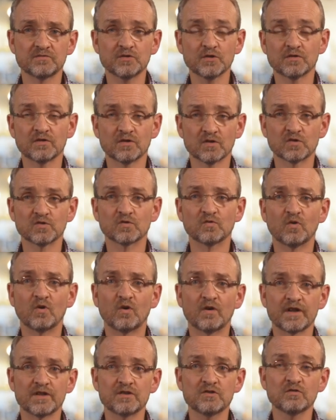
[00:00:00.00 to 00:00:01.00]
You can go
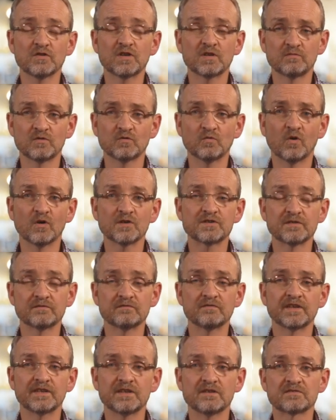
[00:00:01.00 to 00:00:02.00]
on and you can be watching
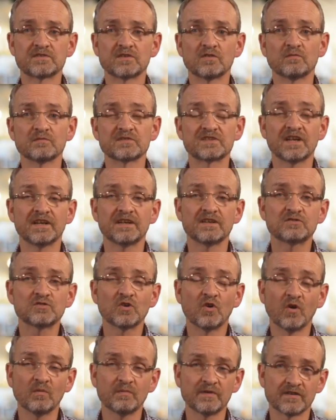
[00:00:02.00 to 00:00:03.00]
videos on almost any
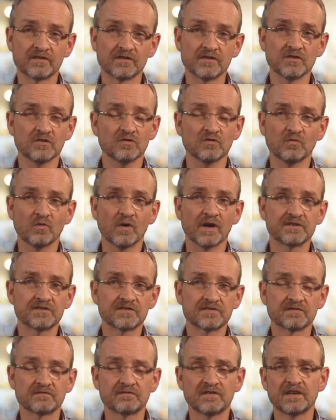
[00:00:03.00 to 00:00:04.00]
topic that you
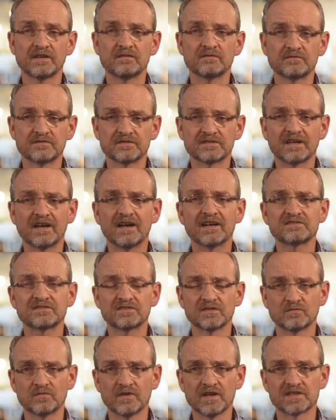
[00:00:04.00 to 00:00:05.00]
wish. So very
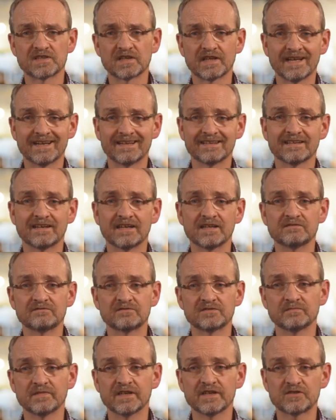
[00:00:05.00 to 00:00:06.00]
fantastic ways of getting that
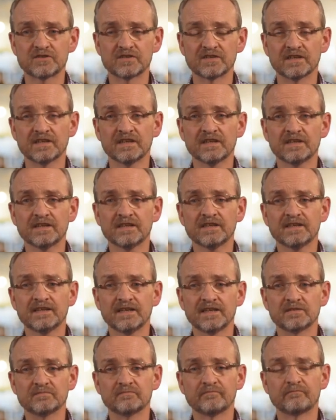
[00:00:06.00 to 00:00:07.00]
information
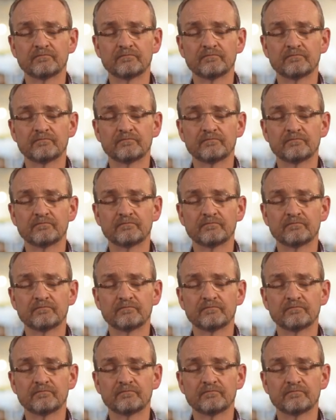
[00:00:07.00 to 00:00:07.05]
in.